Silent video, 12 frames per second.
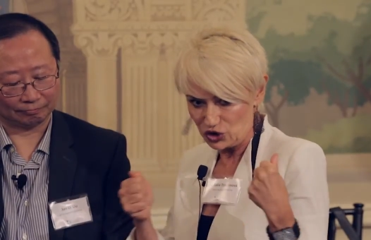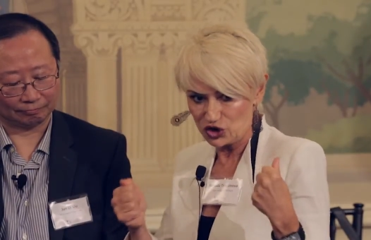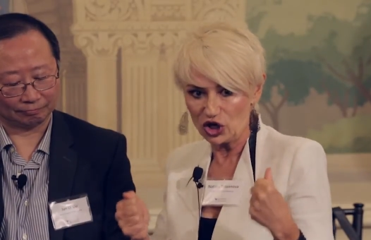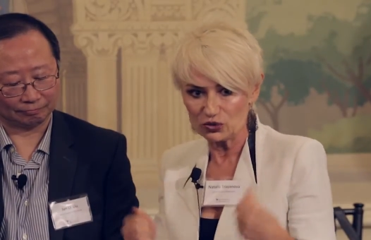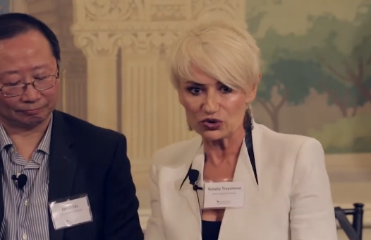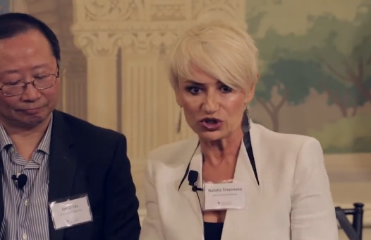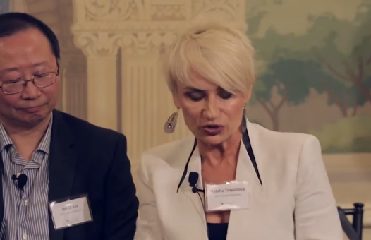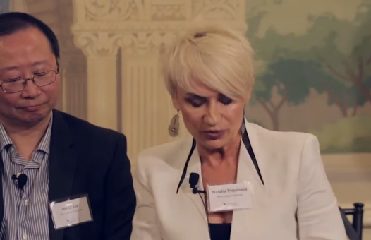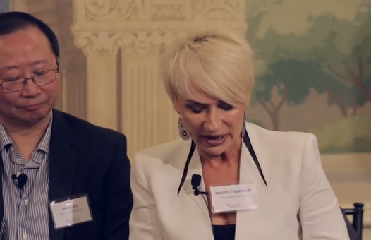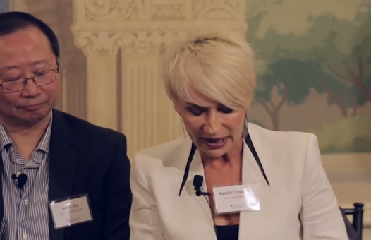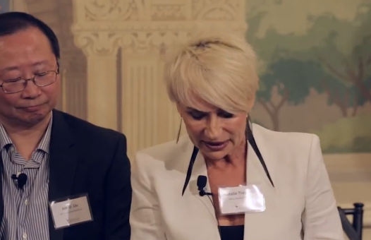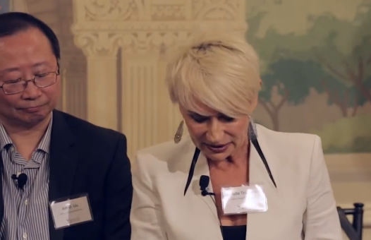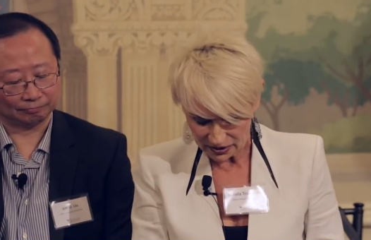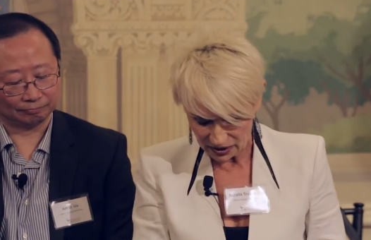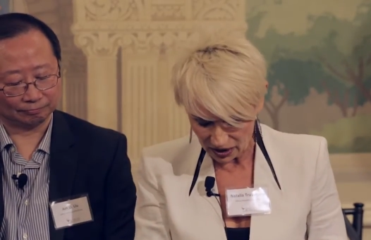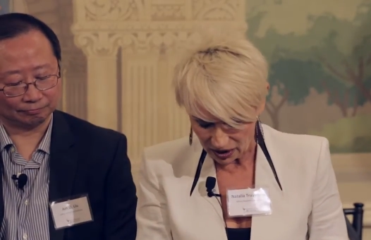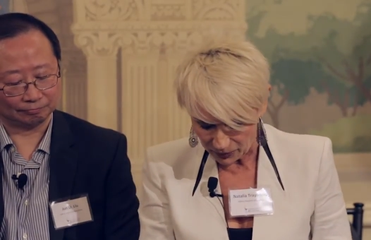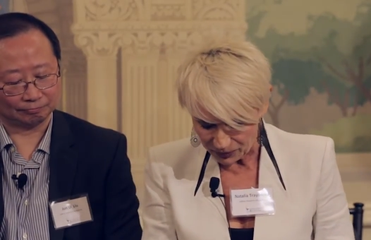Speaker 1: shock to terminate
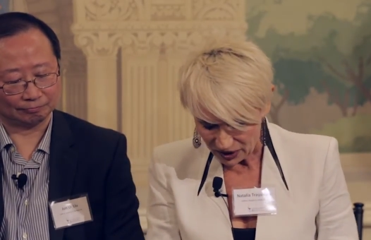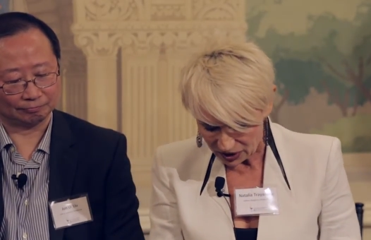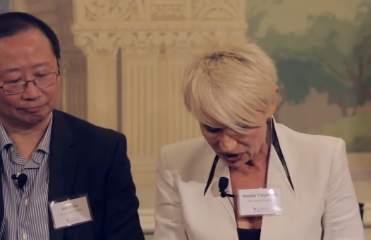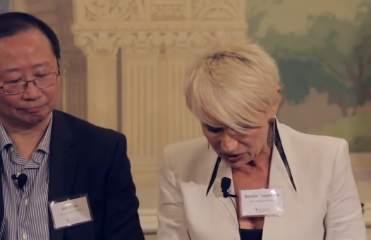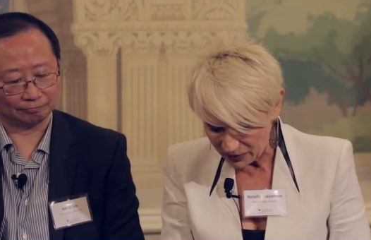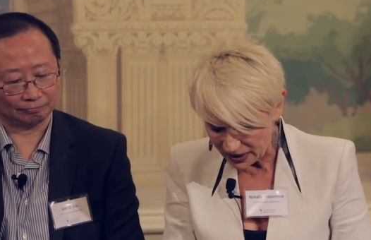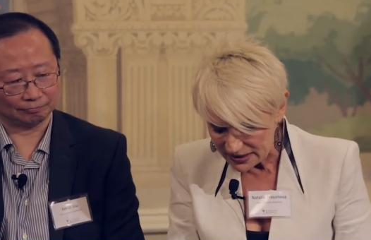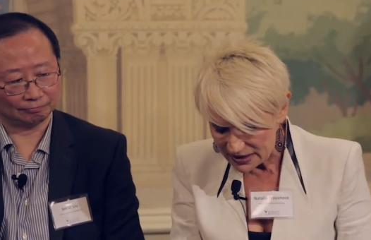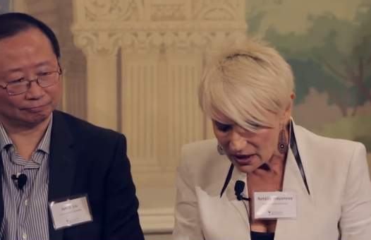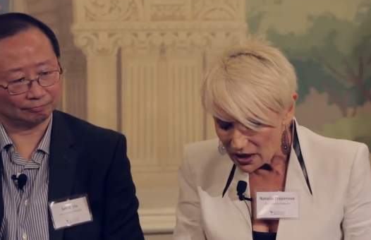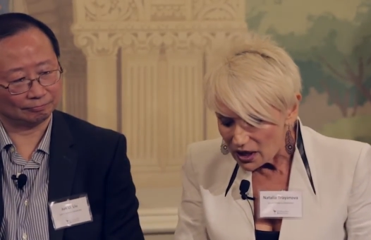um, arrhythmias.